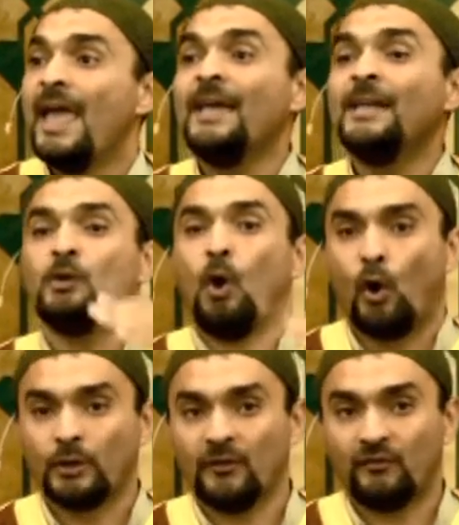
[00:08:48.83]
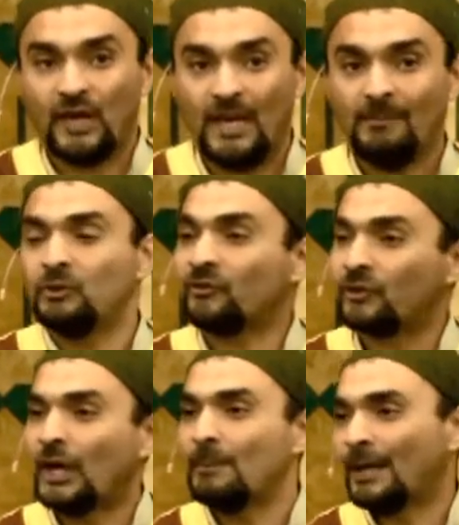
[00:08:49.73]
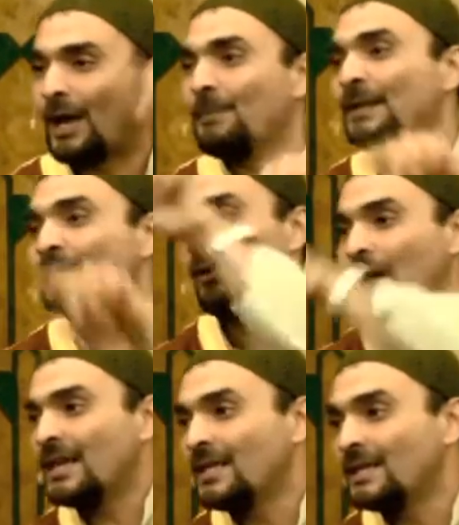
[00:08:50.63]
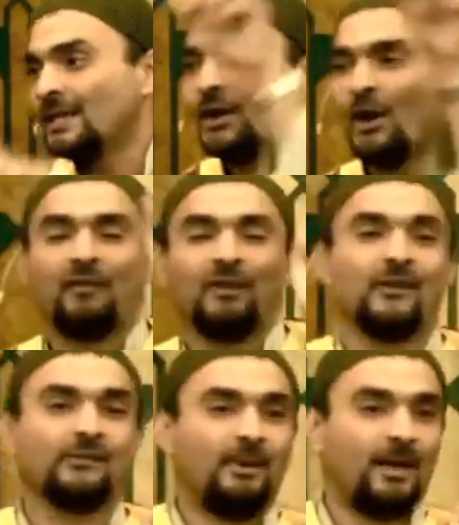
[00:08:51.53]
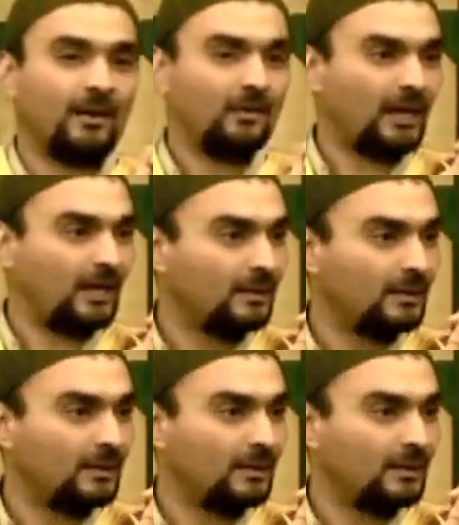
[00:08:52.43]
in order for him to start becoming the wali of Allah subhanahu wa ta'ala.